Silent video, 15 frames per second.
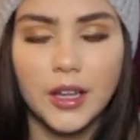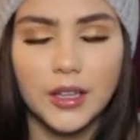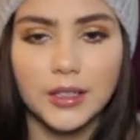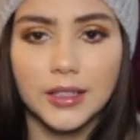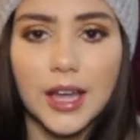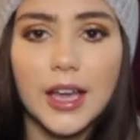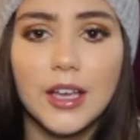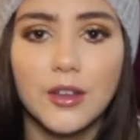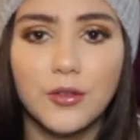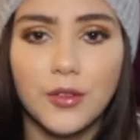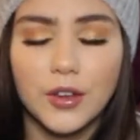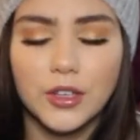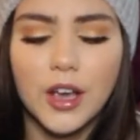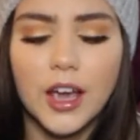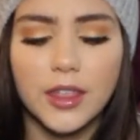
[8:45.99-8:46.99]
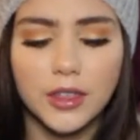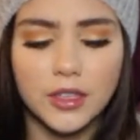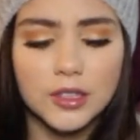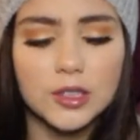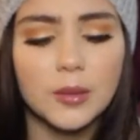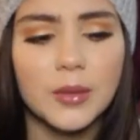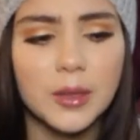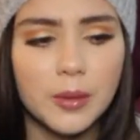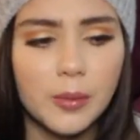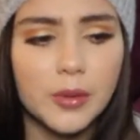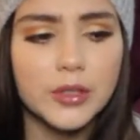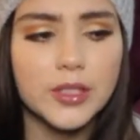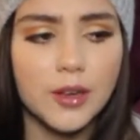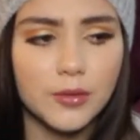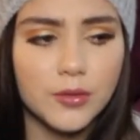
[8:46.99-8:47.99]
life. I think so many
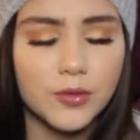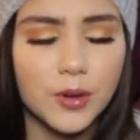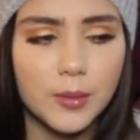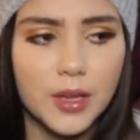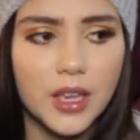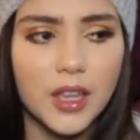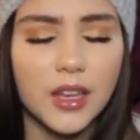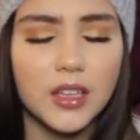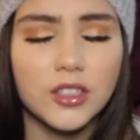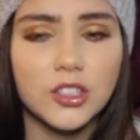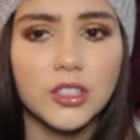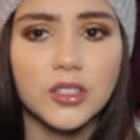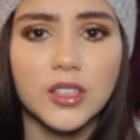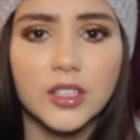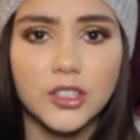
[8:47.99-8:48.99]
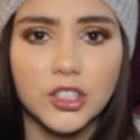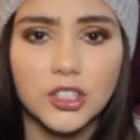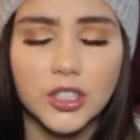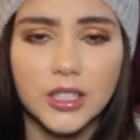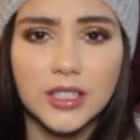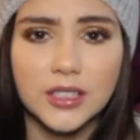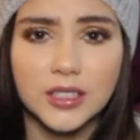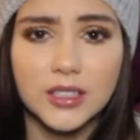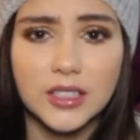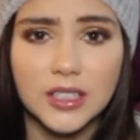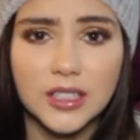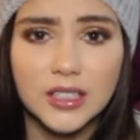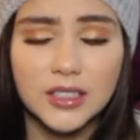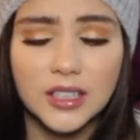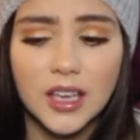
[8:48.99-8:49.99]
people suffer from it, and it's just such a shitty
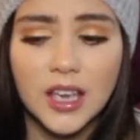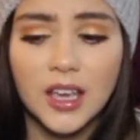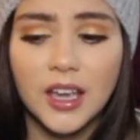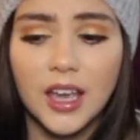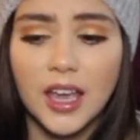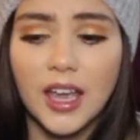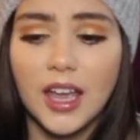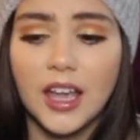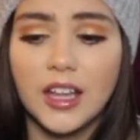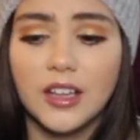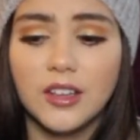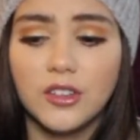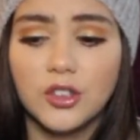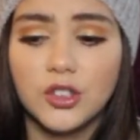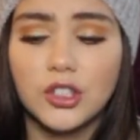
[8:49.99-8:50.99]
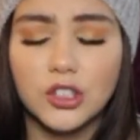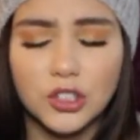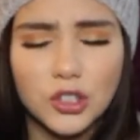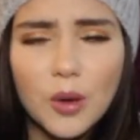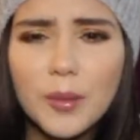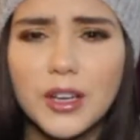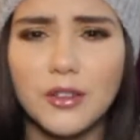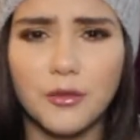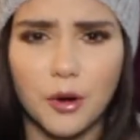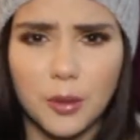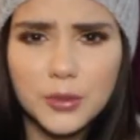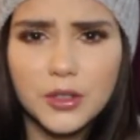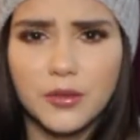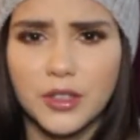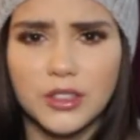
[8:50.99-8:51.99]
disease, and there's just so many
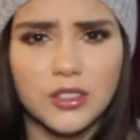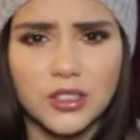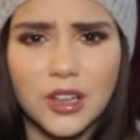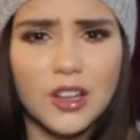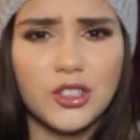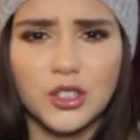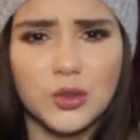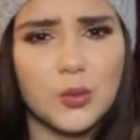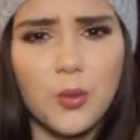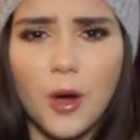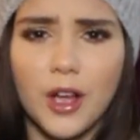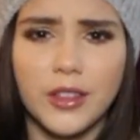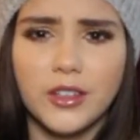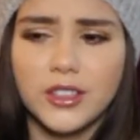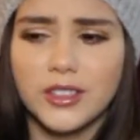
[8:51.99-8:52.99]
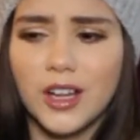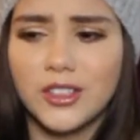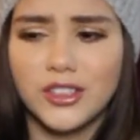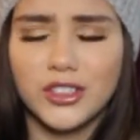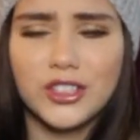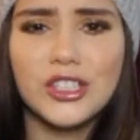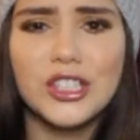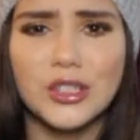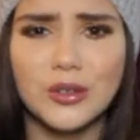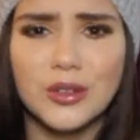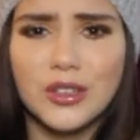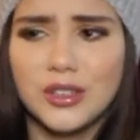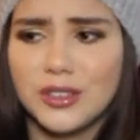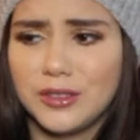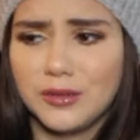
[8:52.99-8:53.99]
forms of it. There's not just one, there's not just two,
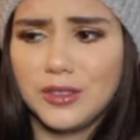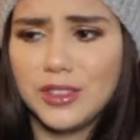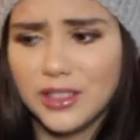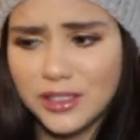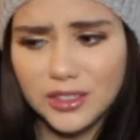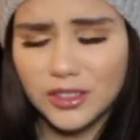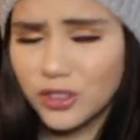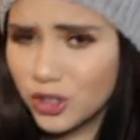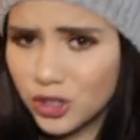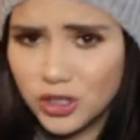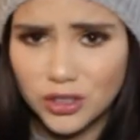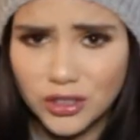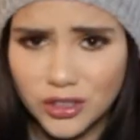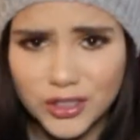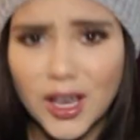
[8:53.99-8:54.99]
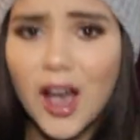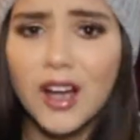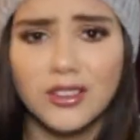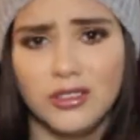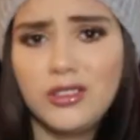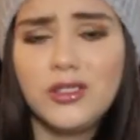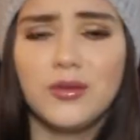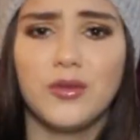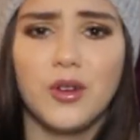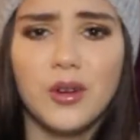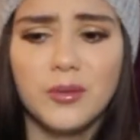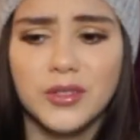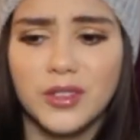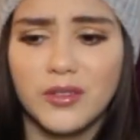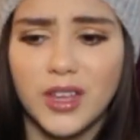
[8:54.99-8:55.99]
there's hundreds of
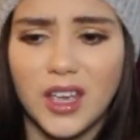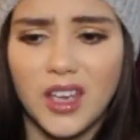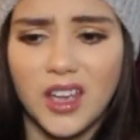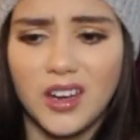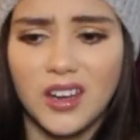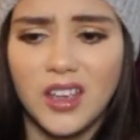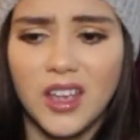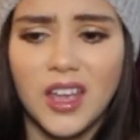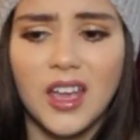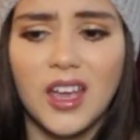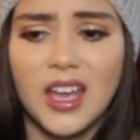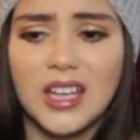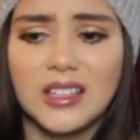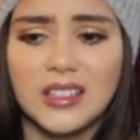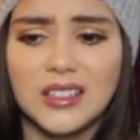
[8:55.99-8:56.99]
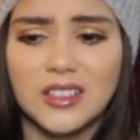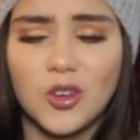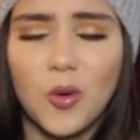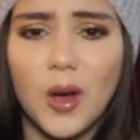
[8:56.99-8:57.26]
forms of it, and it's